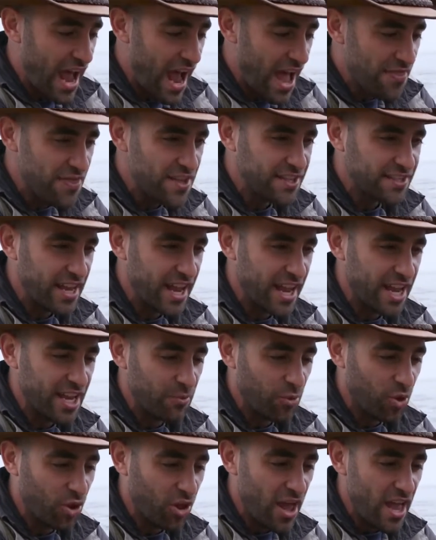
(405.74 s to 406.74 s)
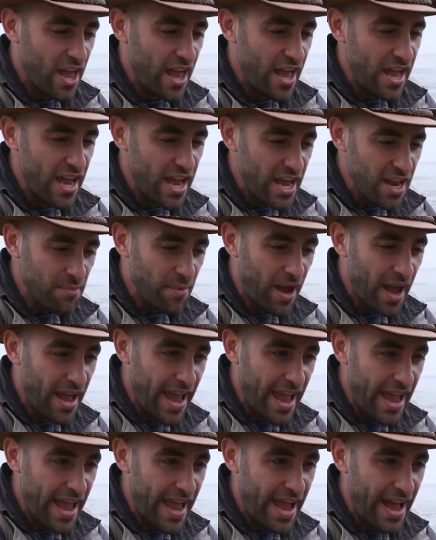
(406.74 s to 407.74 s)
had this animal in my
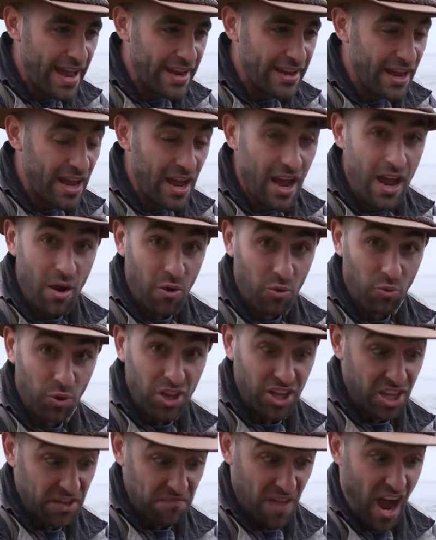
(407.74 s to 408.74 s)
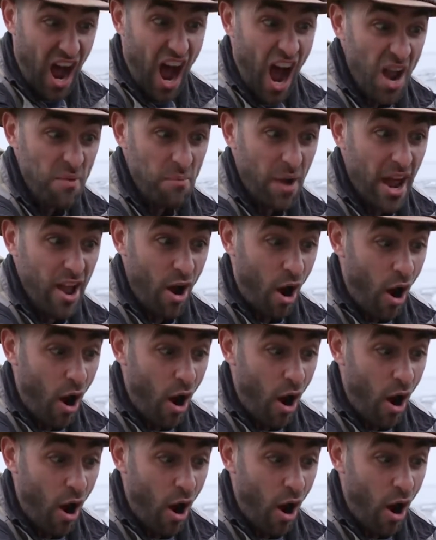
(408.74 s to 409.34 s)
hand, really on my